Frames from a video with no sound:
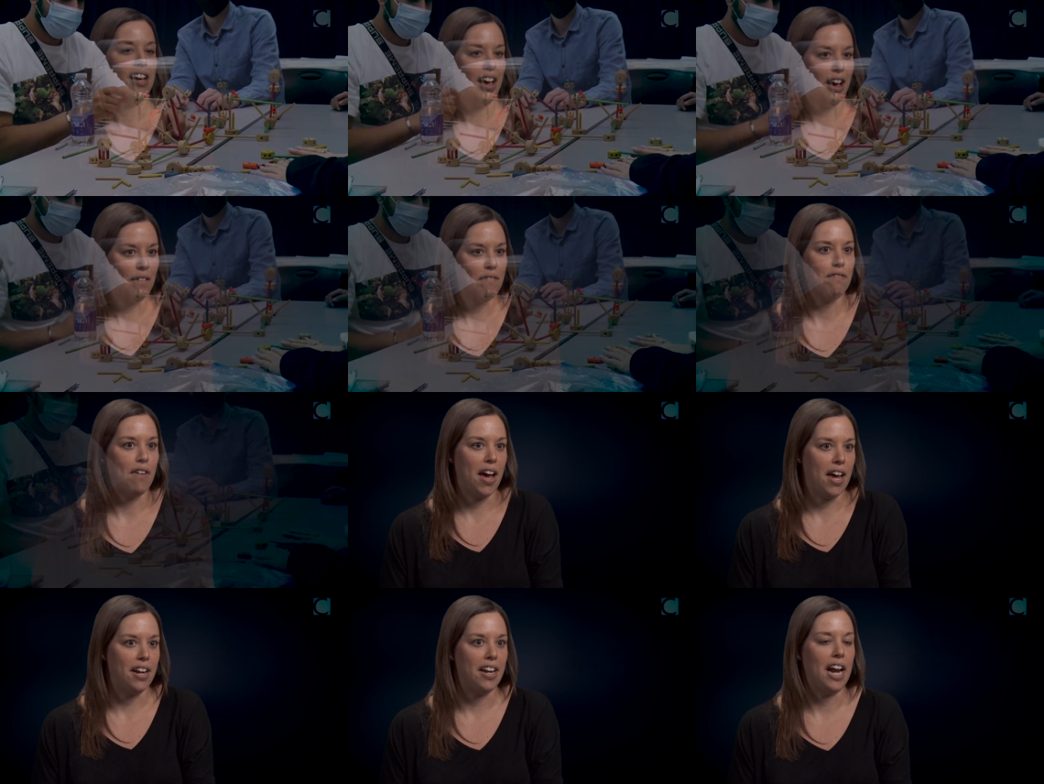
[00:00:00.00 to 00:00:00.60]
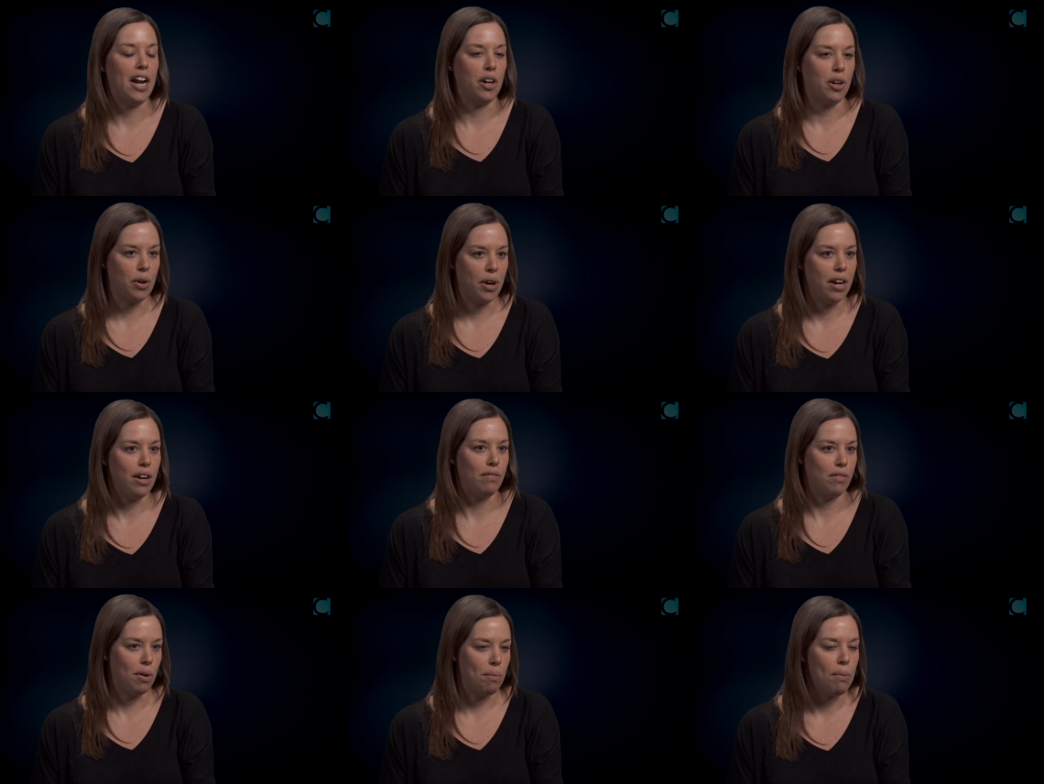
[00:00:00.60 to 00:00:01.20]
a fun and
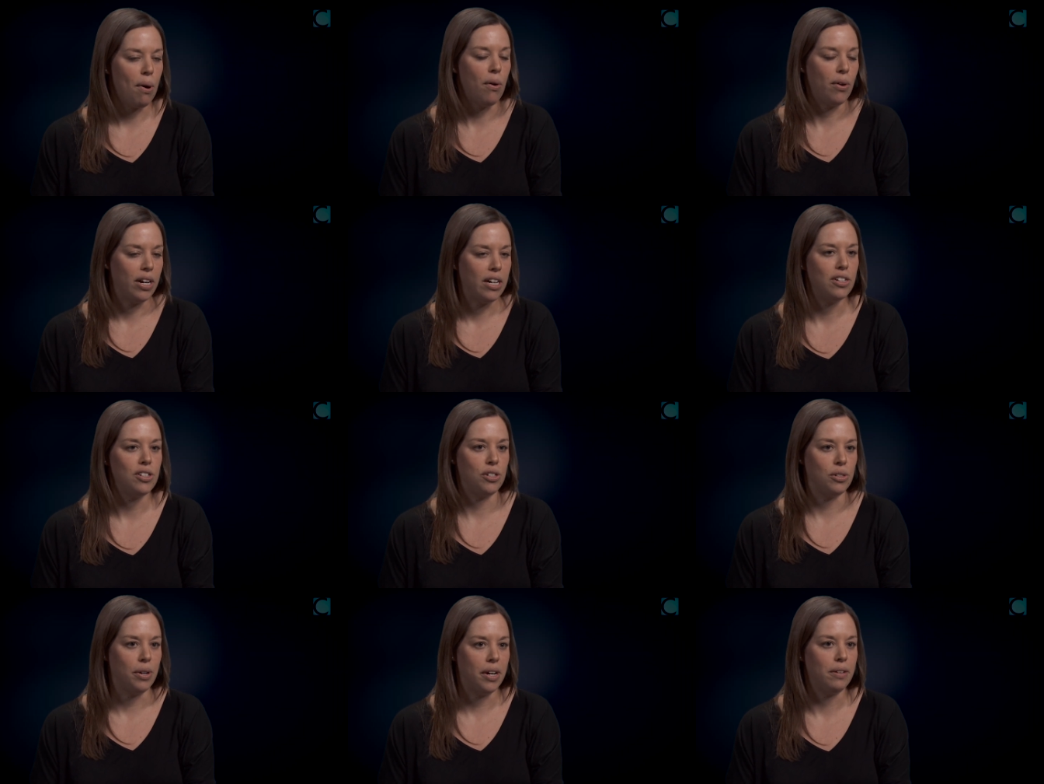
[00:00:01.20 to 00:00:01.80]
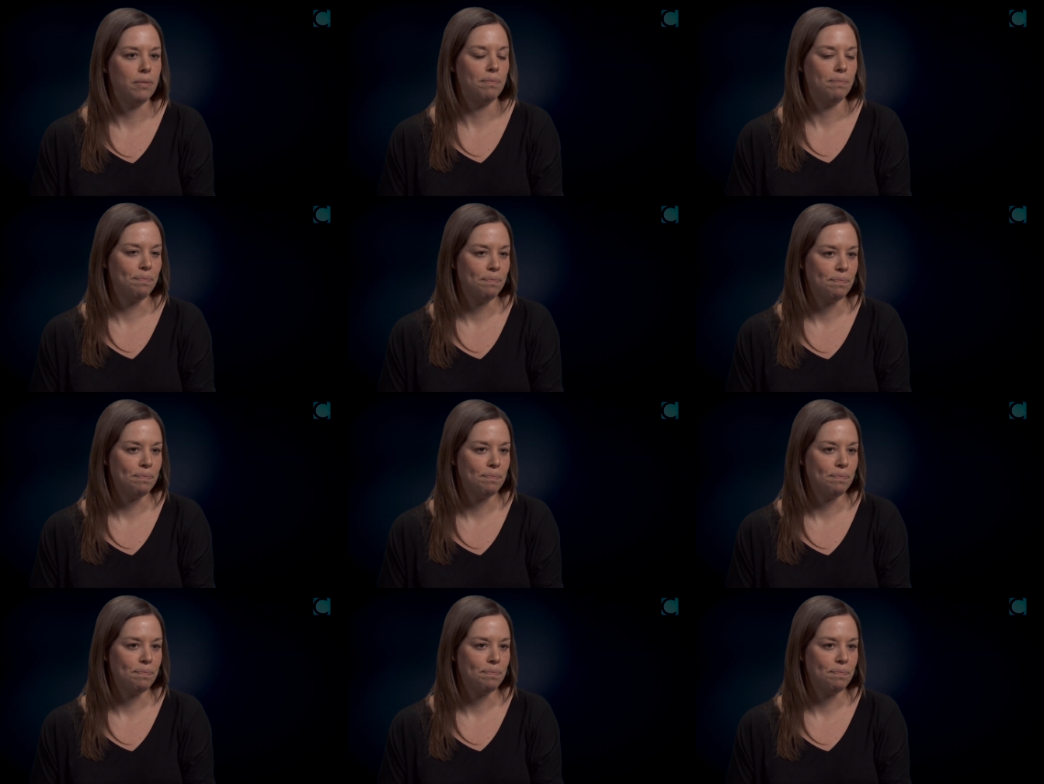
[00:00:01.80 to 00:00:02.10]
creative component to